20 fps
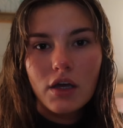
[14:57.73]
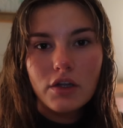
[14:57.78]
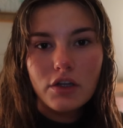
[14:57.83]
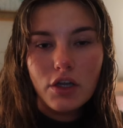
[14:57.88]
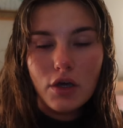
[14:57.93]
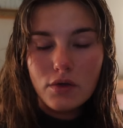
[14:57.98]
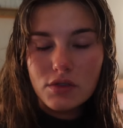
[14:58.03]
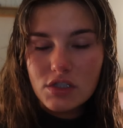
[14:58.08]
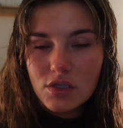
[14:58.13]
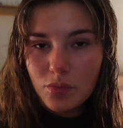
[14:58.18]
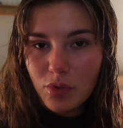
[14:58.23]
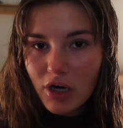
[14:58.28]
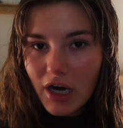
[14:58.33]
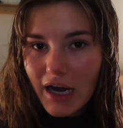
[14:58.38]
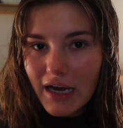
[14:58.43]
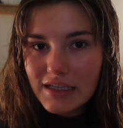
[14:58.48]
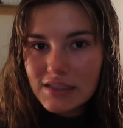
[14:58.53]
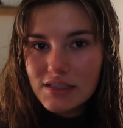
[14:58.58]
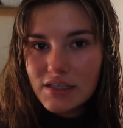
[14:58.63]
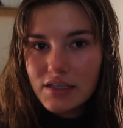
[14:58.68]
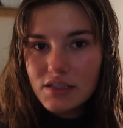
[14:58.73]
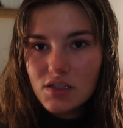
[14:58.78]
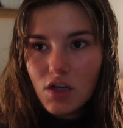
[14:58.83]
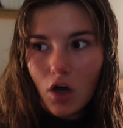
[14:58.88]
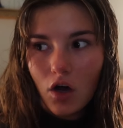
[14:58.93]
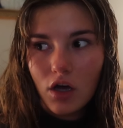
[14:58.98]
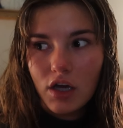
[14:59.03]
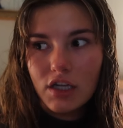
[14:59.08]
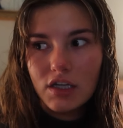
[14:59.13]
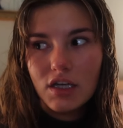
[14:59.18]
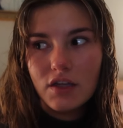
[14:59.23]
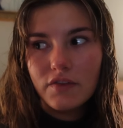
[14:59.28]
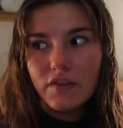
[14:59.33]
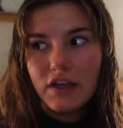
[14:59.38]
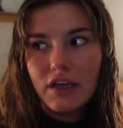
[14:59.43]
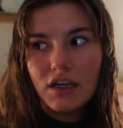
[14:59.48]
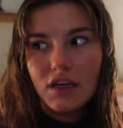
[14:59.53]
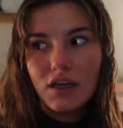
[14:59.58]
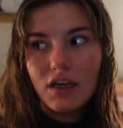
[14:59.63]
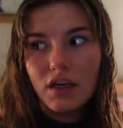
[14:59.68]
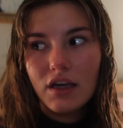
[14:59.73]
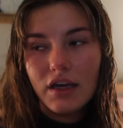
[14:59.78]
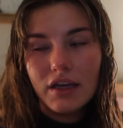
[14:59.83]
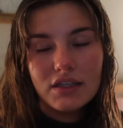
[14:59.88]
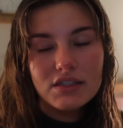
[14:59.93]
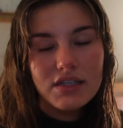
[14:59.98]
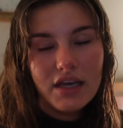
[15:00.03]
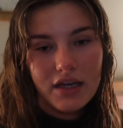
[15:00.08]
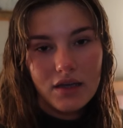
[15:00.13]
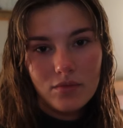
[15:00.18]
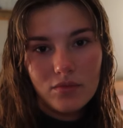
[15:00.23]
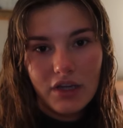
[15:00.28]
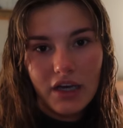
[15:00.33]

No surprises on the exam